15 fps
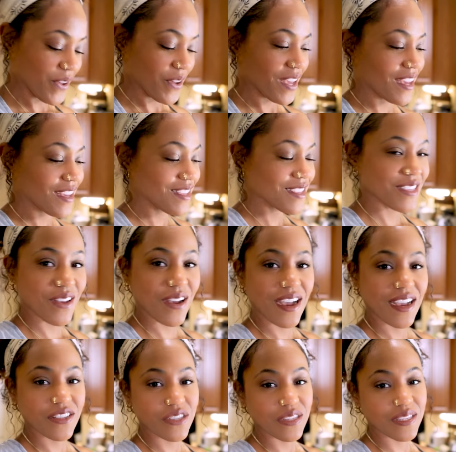Okay, so
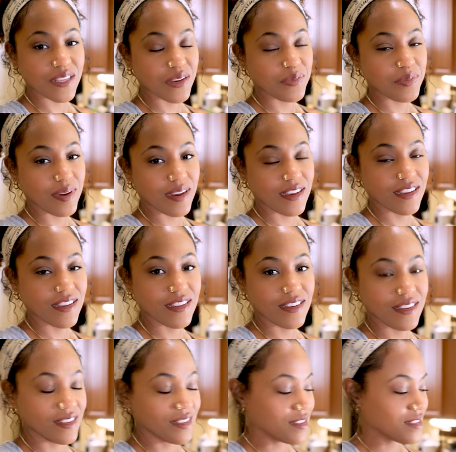I just combined